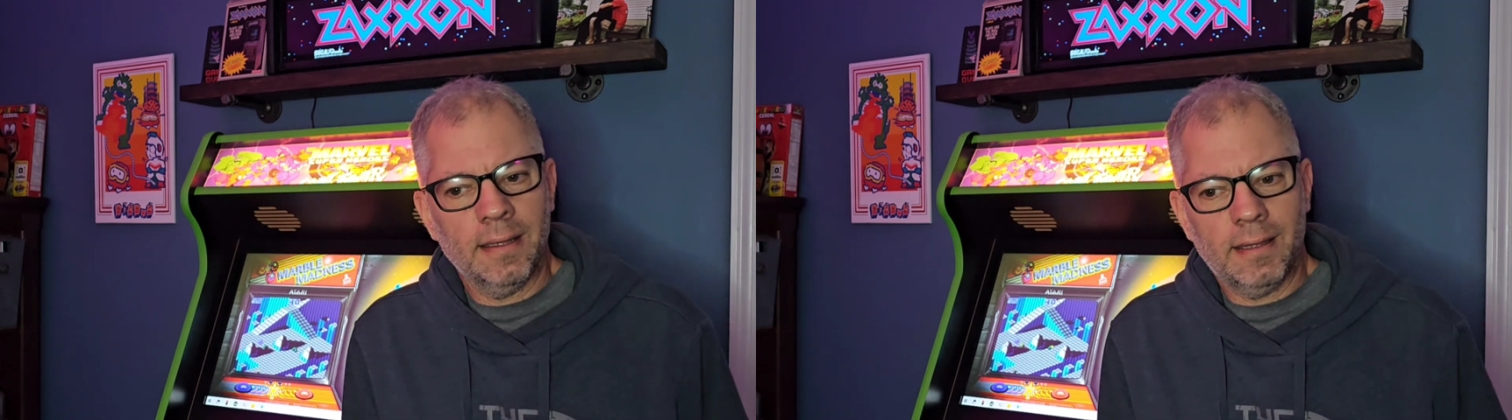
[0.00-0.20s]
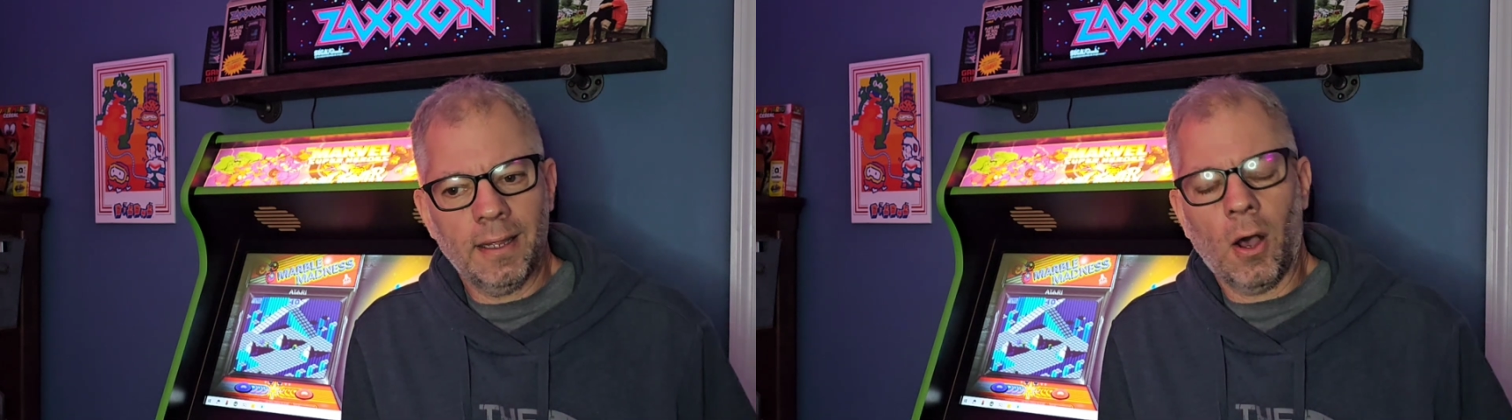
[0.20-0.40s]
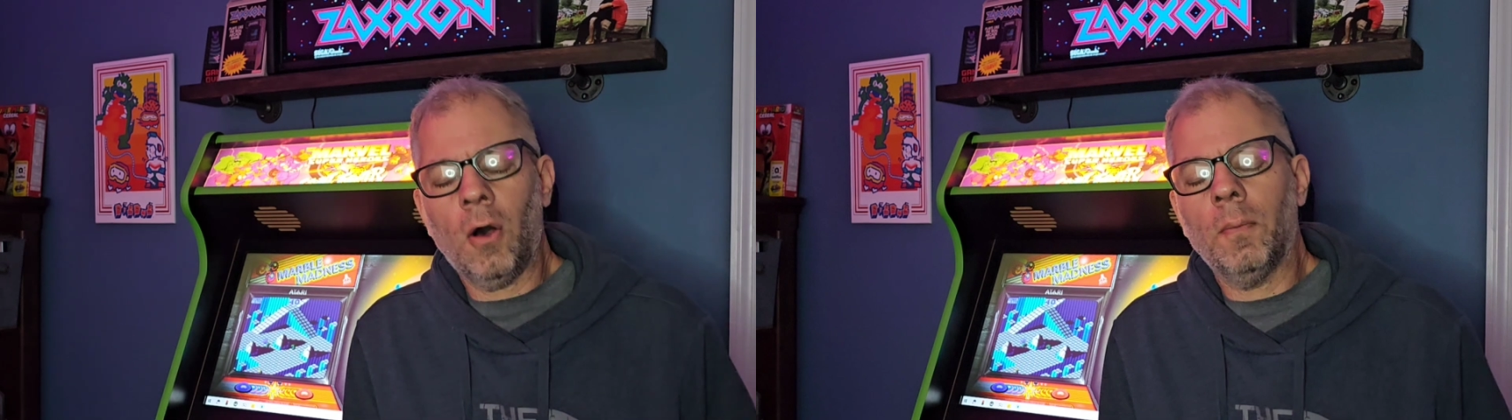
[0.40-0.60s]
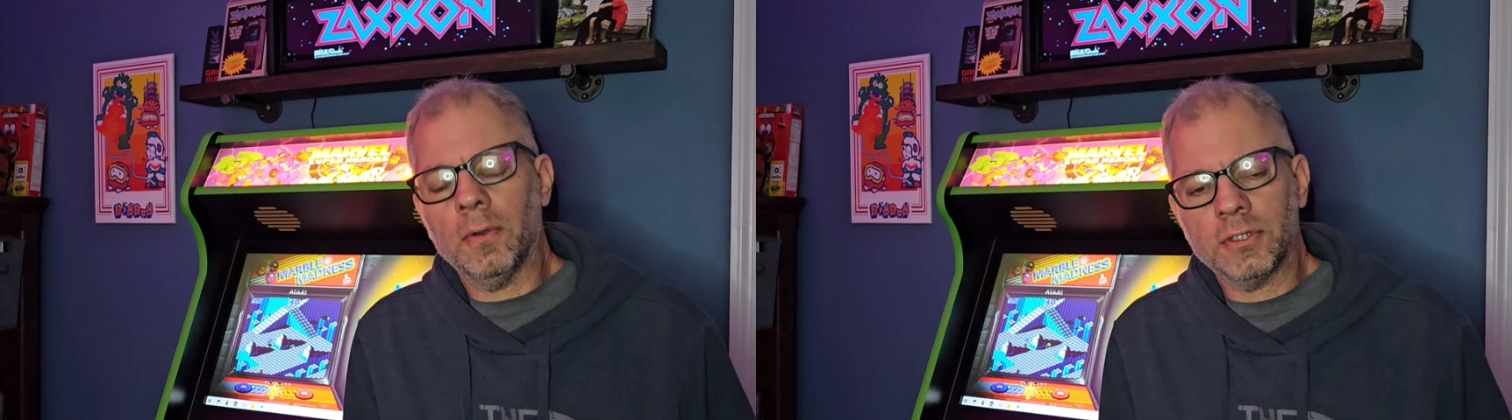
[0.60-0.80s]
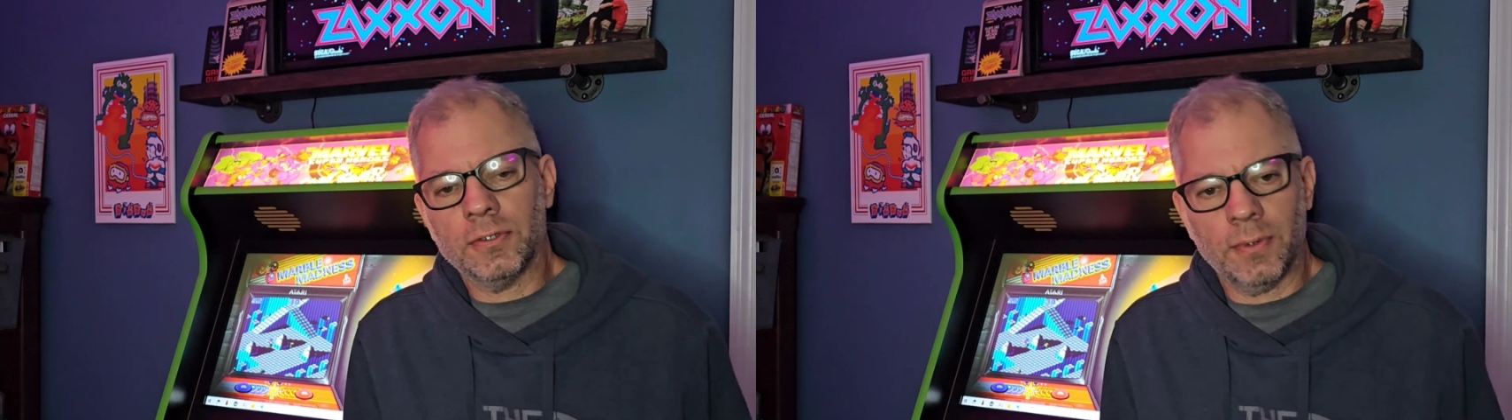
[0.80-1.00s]
the
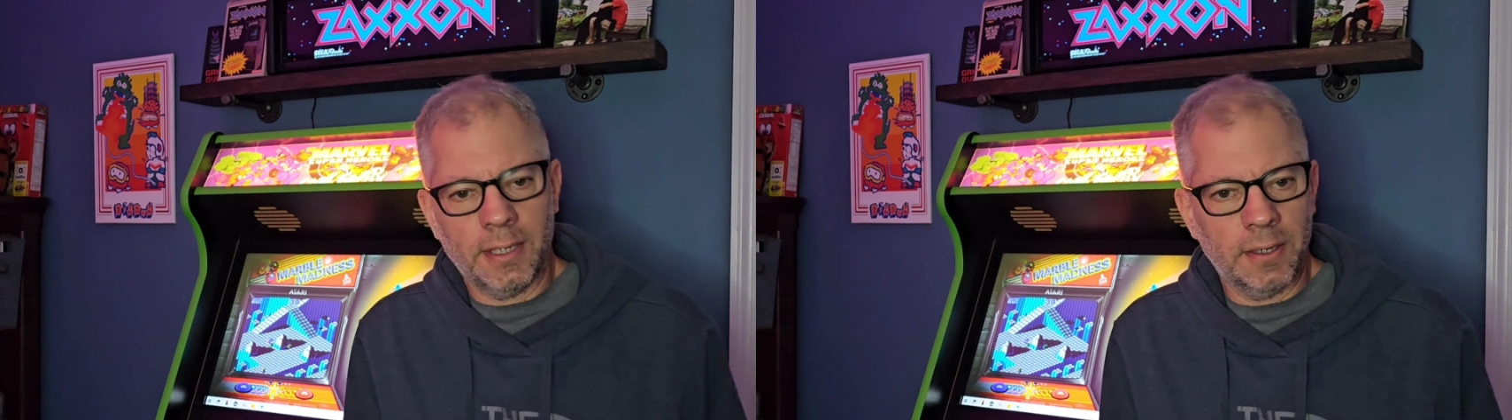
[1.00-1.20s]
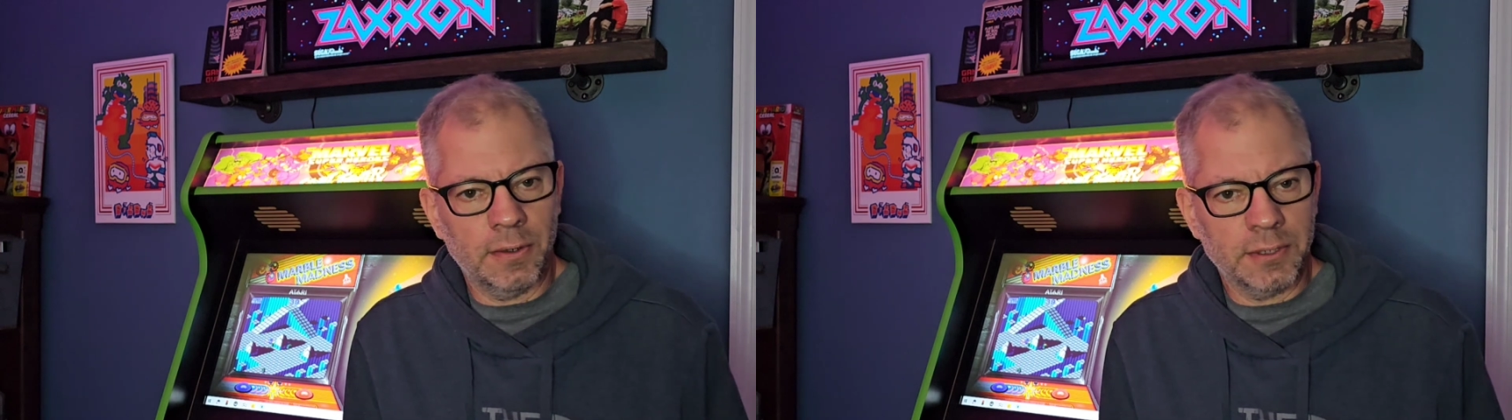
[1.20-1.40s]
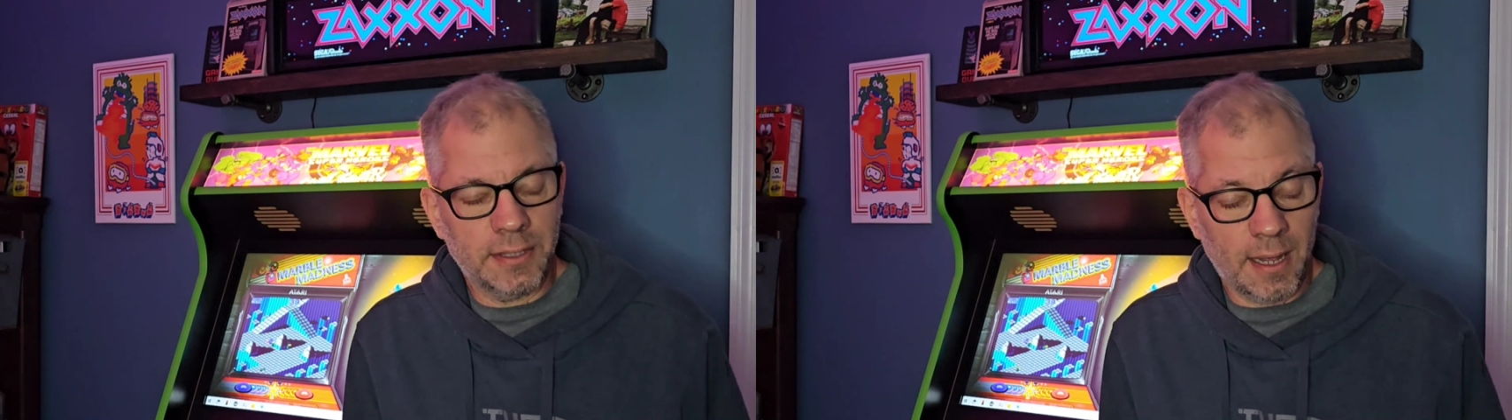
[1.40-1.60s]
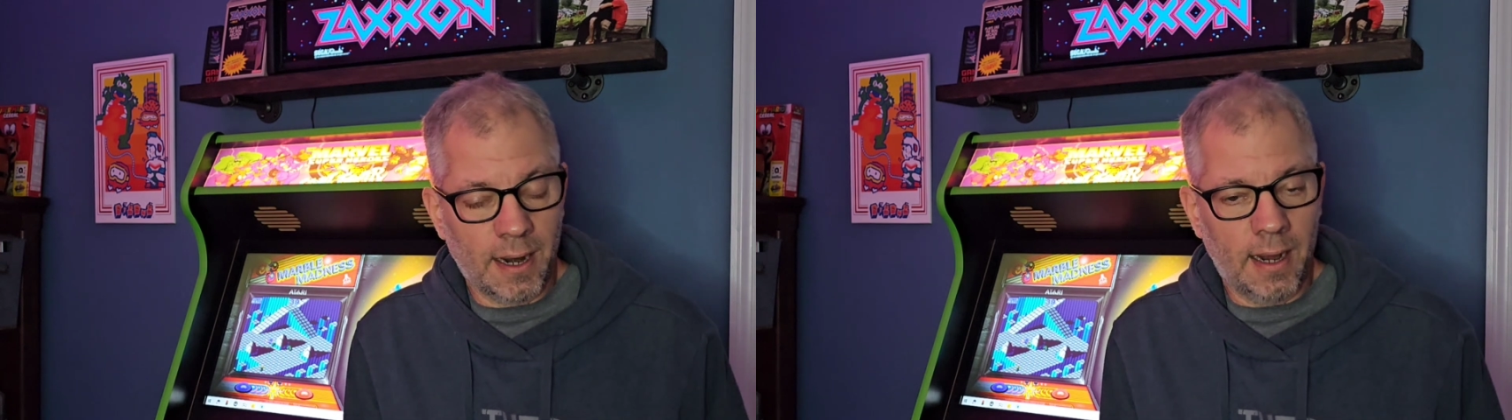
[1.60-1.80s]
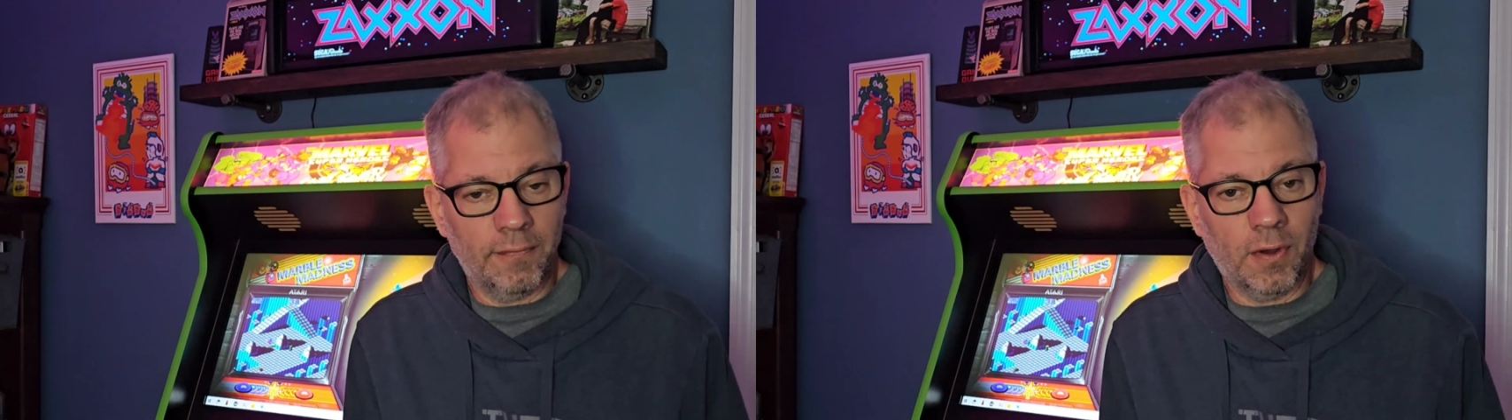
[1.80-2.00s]
almost 3 years
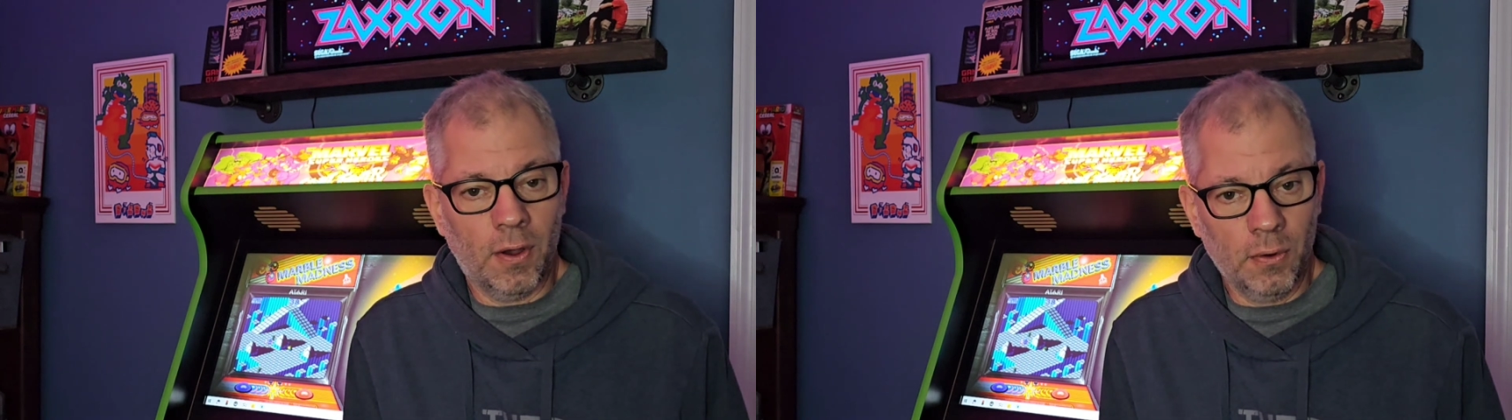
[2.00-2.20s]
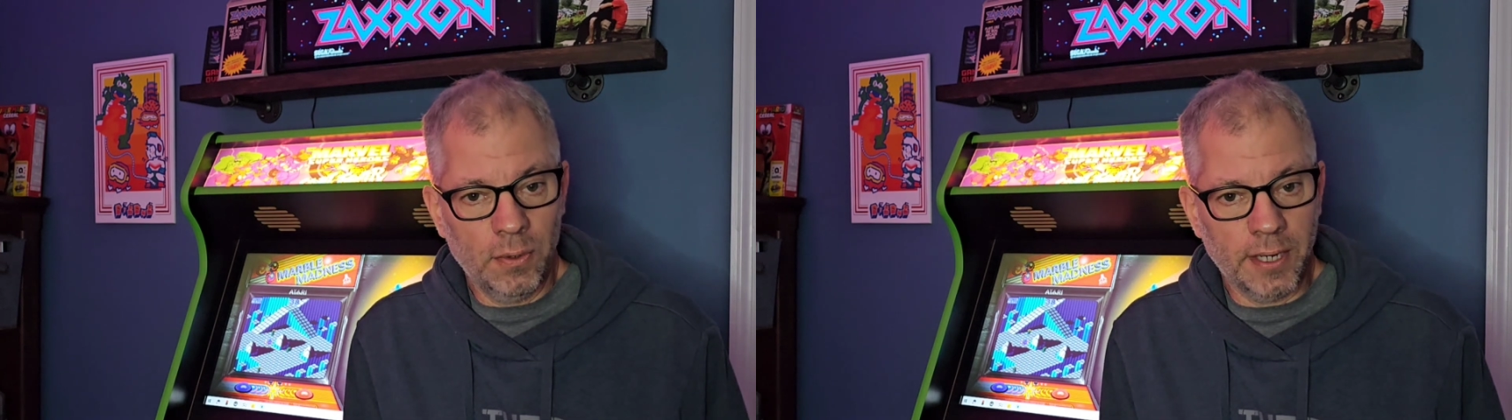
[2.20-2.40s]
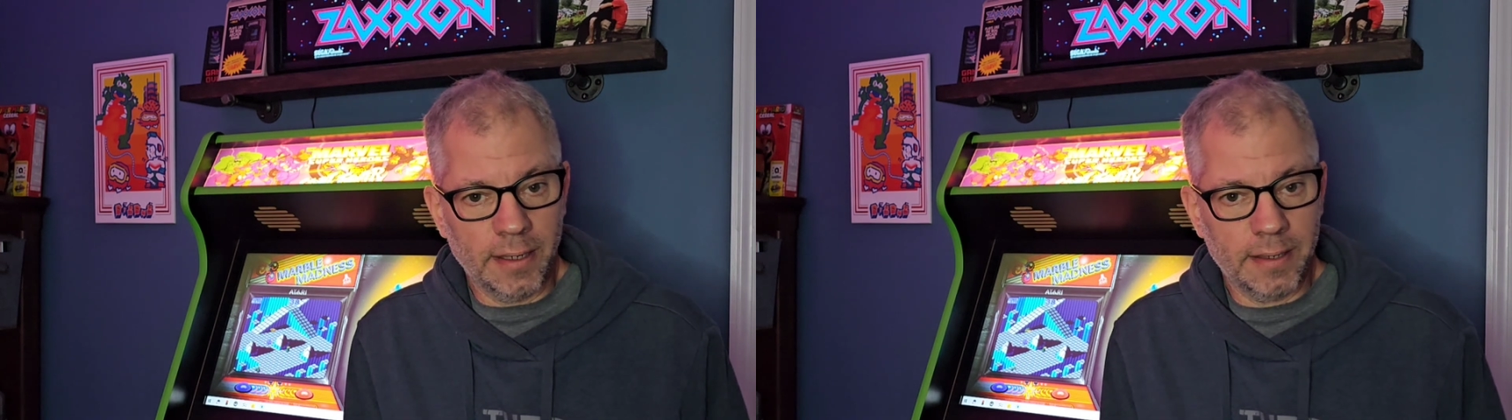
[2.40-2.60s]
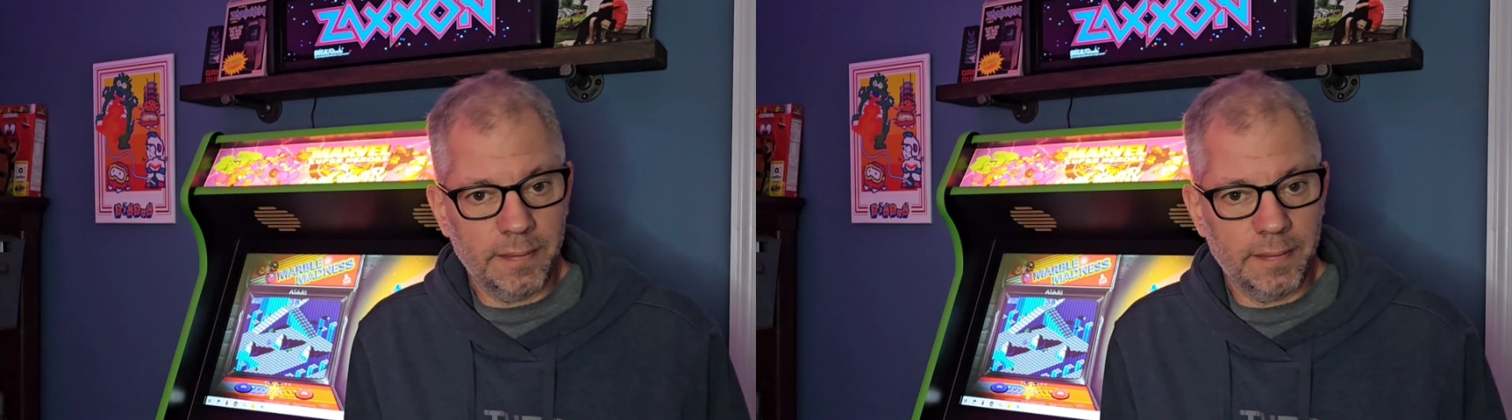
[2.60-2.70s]
that I've owned it.